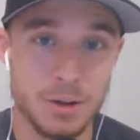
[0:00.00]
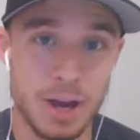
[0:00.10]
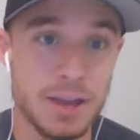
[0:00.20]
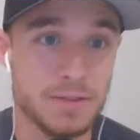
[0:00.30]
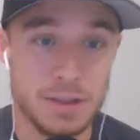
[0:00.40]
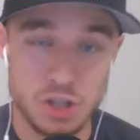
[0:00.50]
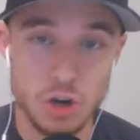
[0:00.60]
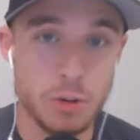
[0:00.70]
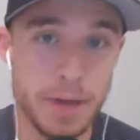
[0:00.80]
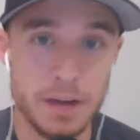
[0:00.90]
okay, the
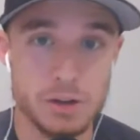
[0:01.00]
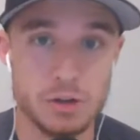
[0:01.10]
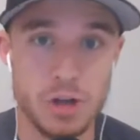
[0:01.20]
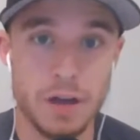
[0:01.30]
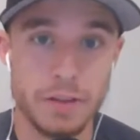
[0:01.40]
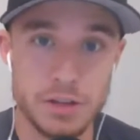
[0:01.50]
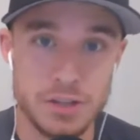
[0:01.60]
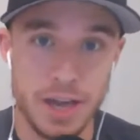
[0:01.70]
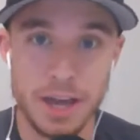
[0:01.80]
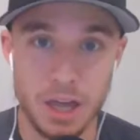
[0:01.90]
general manager, John
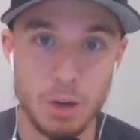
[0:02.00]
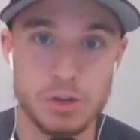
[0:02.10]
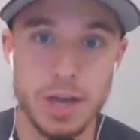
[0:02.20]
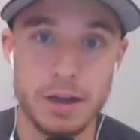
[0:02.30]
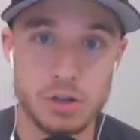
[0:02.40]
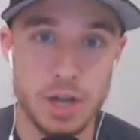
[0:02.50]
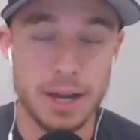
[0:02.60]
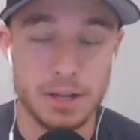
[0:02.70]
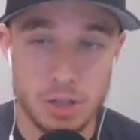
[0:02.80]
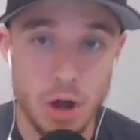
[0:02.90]
Lynch, the head coach, Kyle
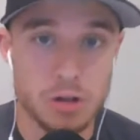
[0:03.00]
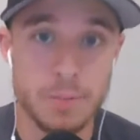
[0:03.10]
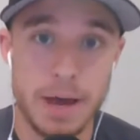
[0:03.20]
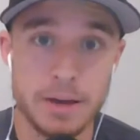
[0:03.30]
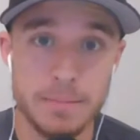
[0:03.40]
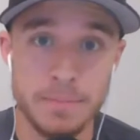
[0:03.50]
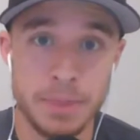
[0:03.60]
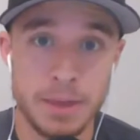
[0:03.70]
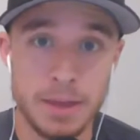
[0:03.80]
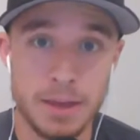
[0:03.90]
Shanahan, talked about it.
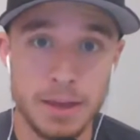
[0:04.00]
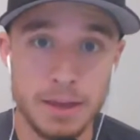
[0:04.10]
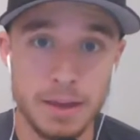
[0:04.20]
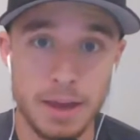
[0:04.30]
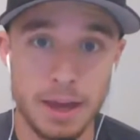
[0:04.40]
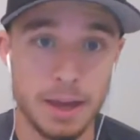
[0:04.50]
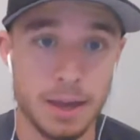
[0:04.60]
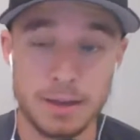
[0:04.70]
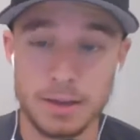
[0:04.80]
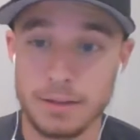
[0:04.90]

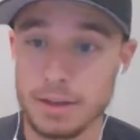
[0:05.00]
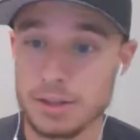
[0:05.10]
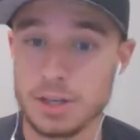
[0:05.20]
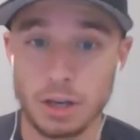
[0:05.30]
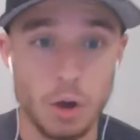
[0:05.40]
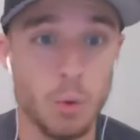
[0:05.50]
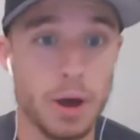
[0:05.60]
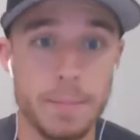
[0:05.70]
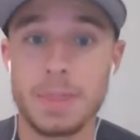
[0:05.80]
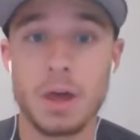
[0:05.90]
And they said, you know
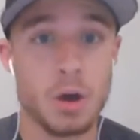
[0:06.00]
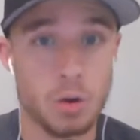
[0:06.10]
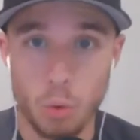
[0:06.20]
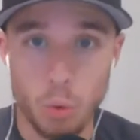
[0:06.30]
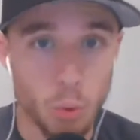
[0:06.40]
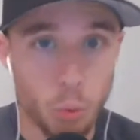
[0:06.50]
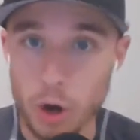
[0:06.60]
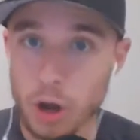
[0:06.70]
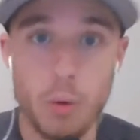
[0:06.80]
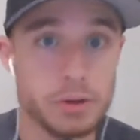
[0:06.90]
what?
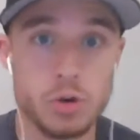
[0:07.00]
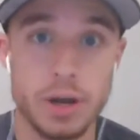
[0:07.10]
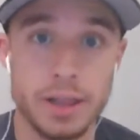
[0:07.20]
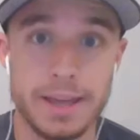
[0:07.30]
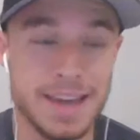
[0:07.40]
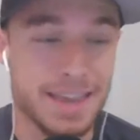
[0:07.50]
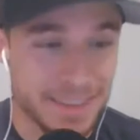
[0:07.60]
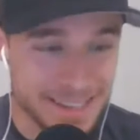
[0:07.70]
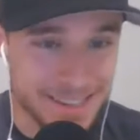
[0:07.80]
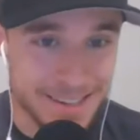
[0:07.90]
We're going with Trey Lance.
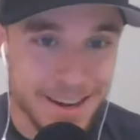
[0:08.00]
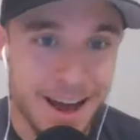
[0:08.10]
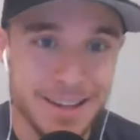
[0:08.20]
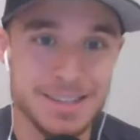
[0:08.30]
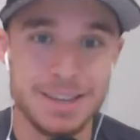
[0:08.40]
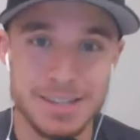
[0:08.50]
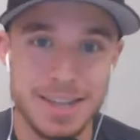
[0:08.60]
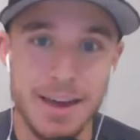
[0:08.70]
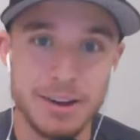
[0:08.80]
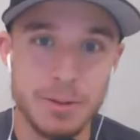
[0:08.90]
And they did not tell the
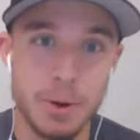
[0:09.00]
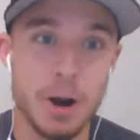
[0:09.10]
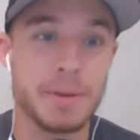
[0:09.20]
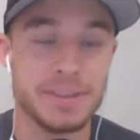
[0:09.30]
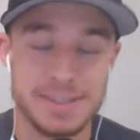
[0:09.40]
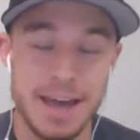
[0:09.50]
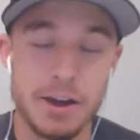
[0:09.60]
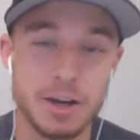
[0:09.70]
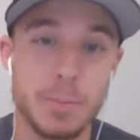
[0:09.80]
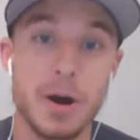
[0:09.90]
scouting department. The
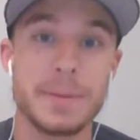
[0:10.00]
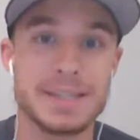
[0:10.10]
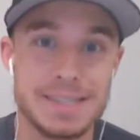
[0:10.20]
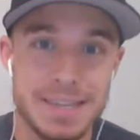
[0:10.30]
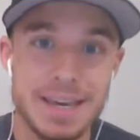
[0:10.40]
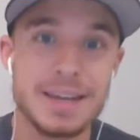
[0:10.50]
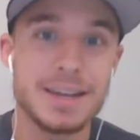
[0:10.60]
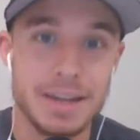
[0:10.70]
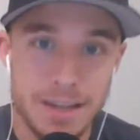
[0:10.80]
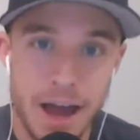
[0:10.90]
scouting department
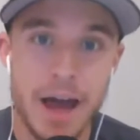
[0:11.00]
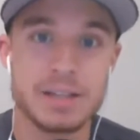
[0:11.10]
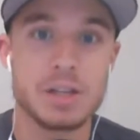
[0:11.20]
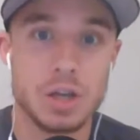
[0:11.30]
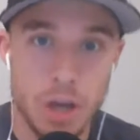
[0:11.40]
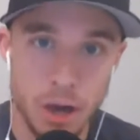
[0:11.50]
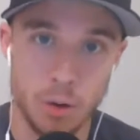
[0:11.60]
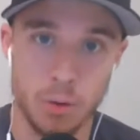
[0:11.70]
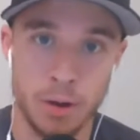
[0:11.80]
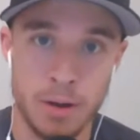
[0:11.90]
did not
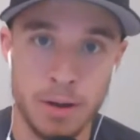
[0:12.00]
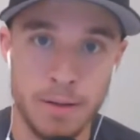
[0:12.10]
know